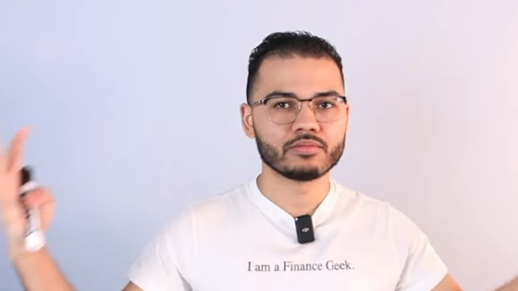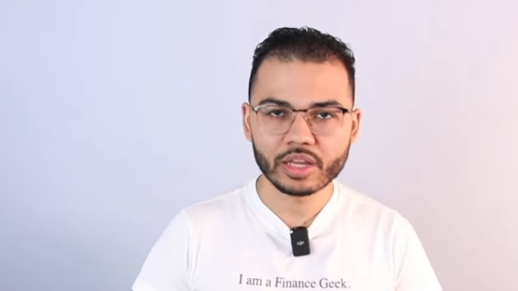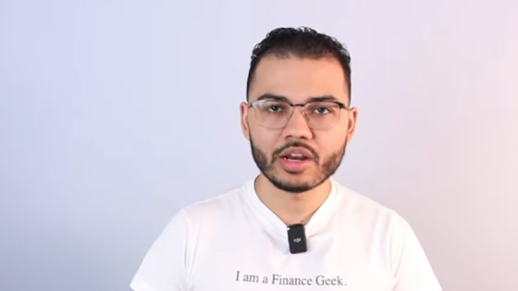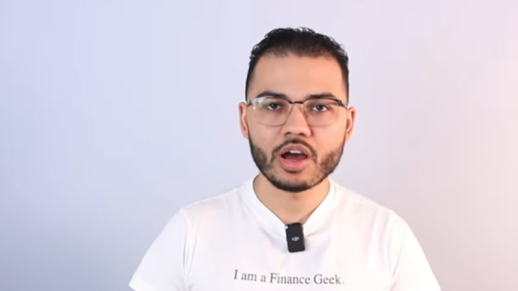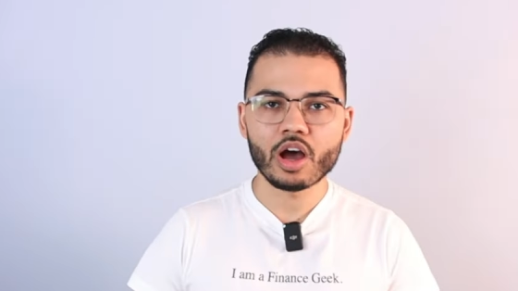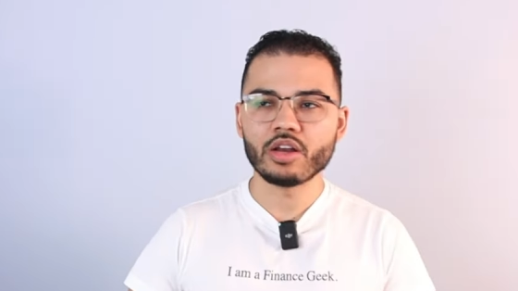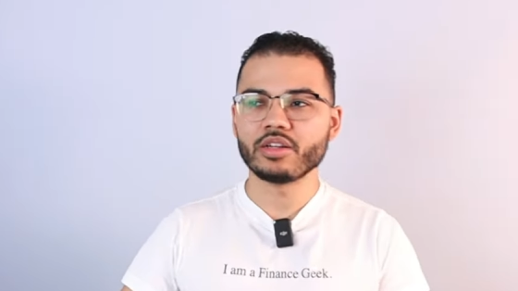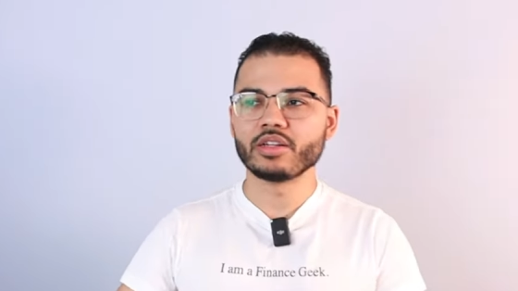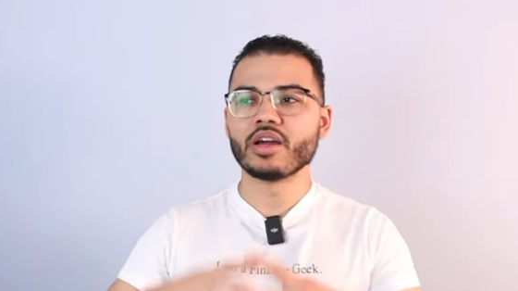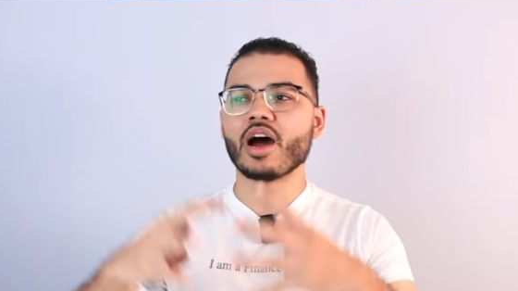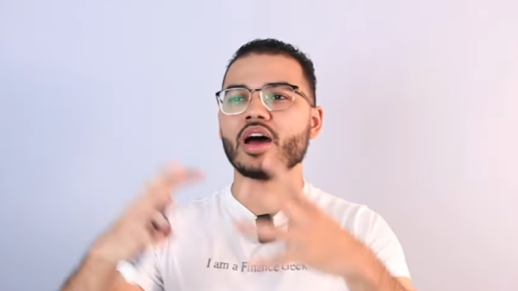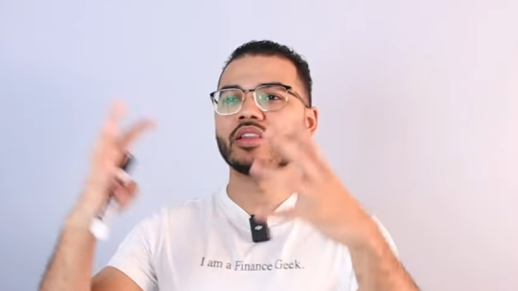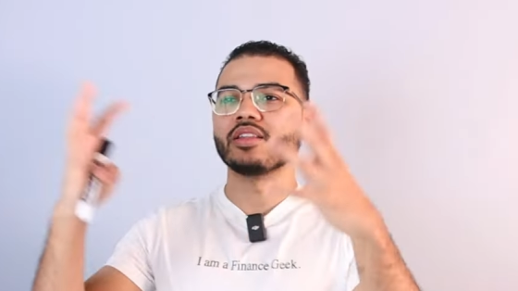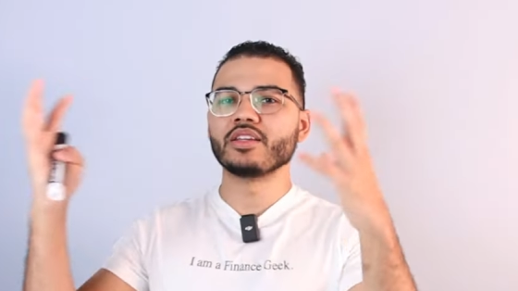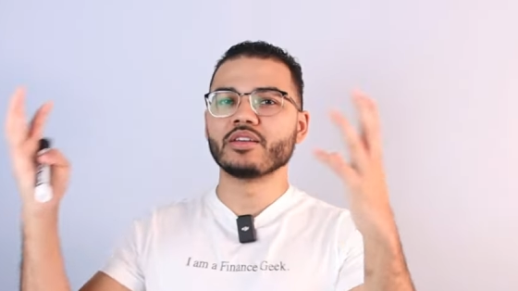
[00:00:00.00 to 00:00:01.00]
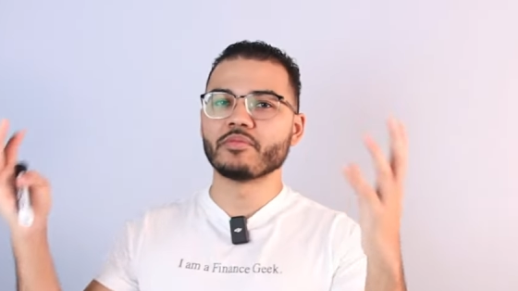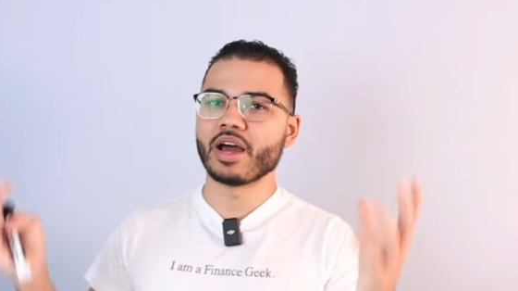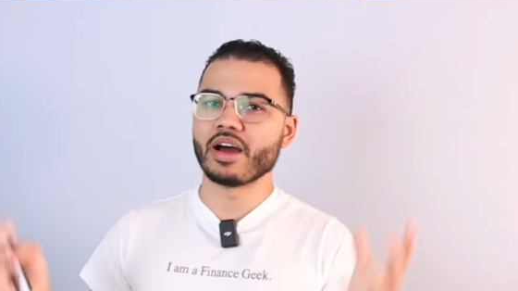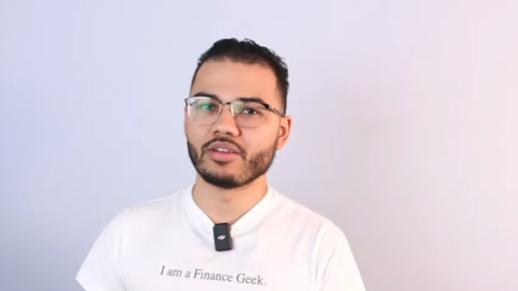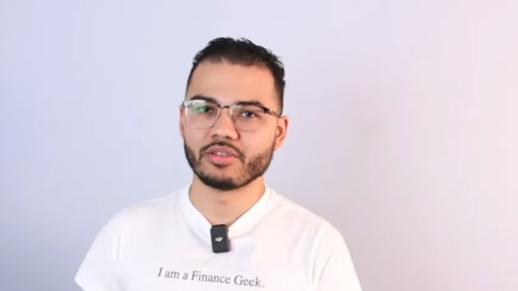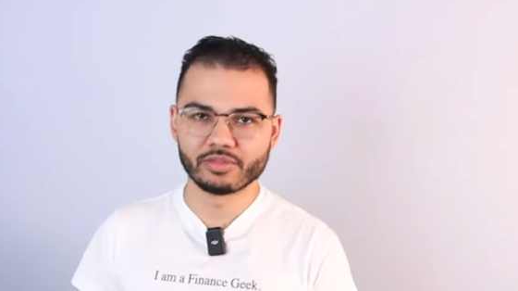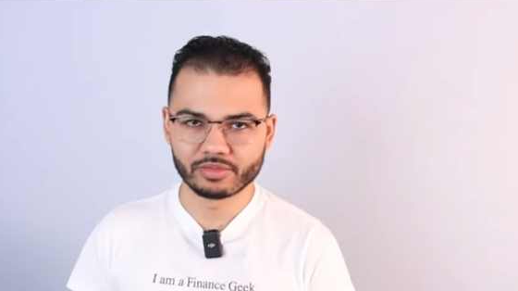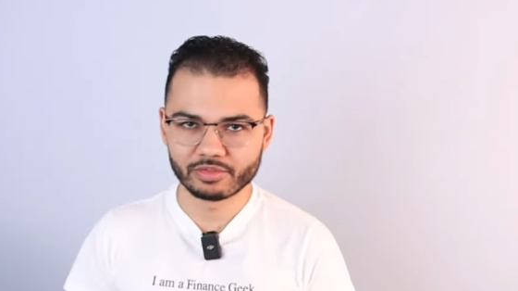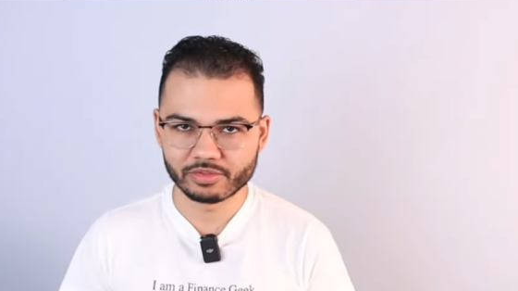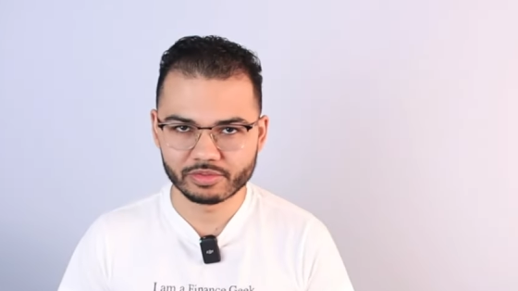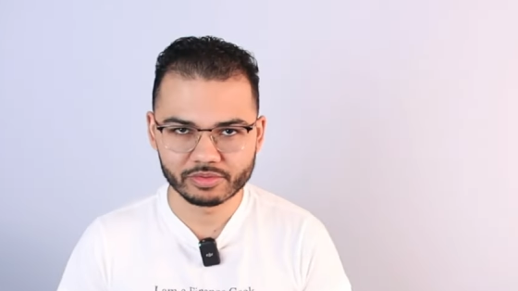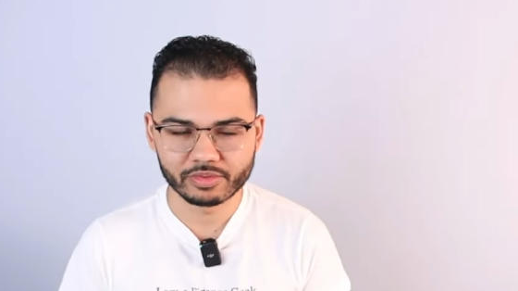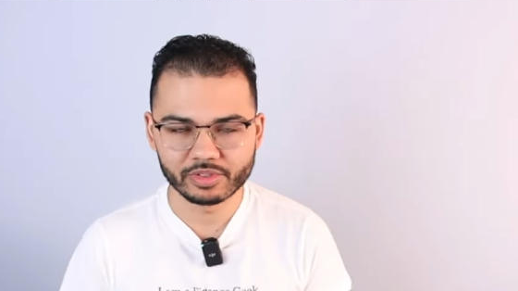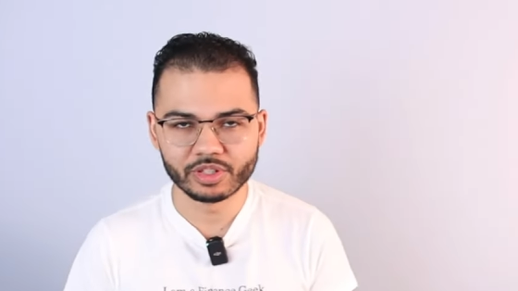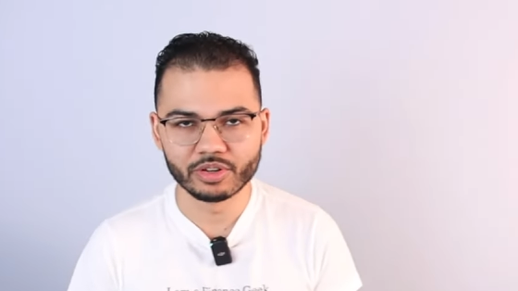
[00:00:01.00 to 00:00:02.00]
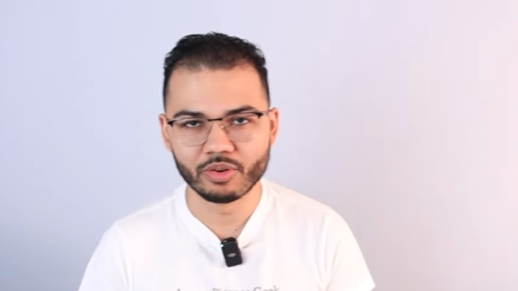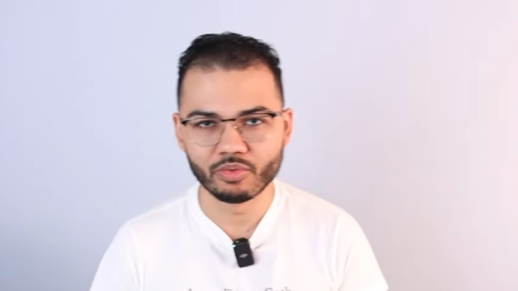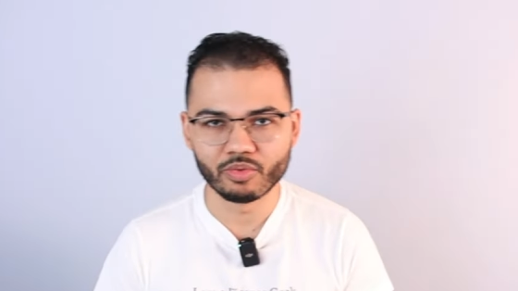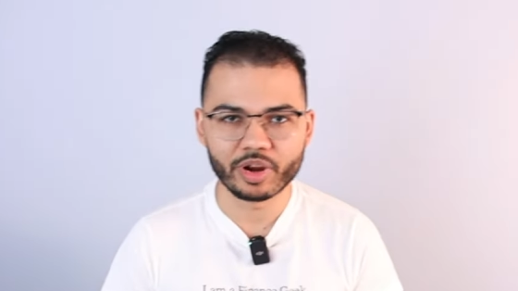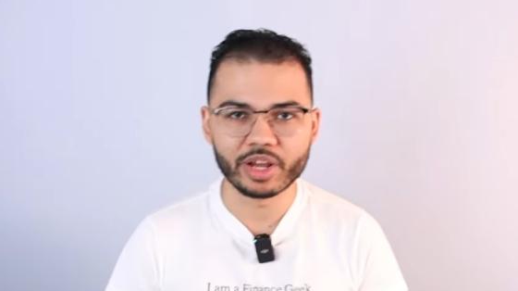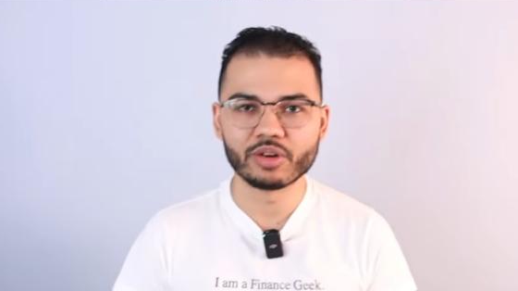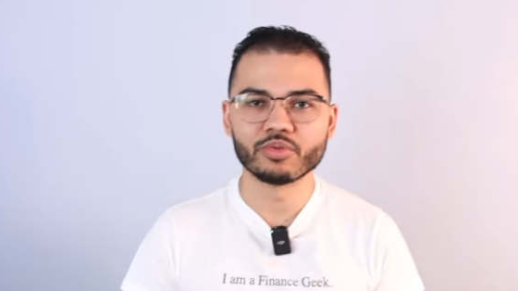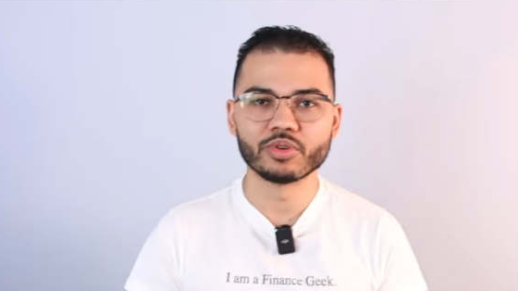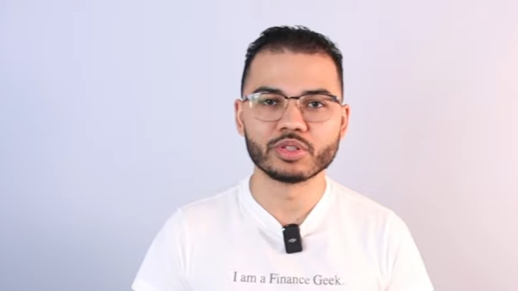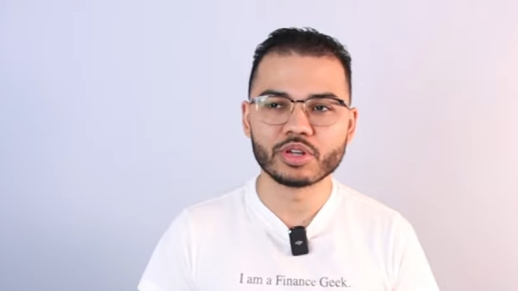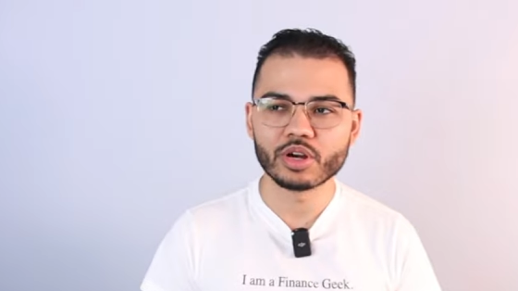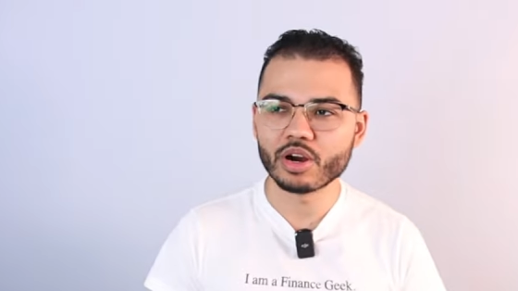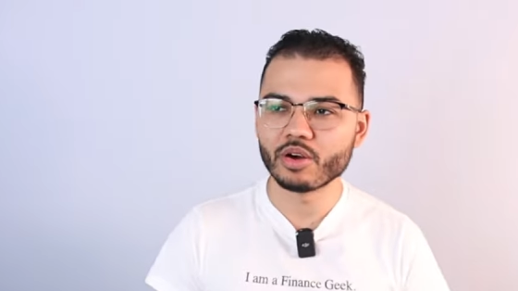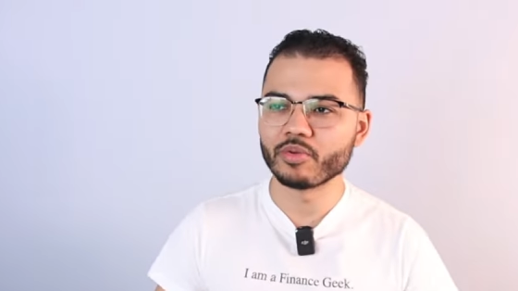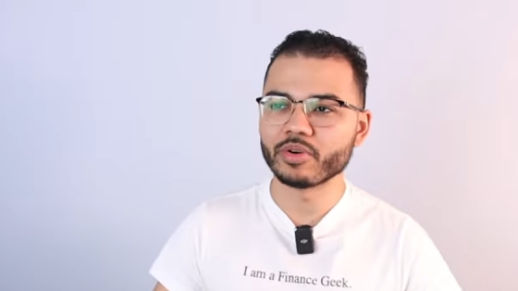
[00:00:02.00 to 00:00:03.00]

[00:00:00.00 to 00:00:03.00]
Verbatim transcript: an ungodly amount of, you know, rate of return.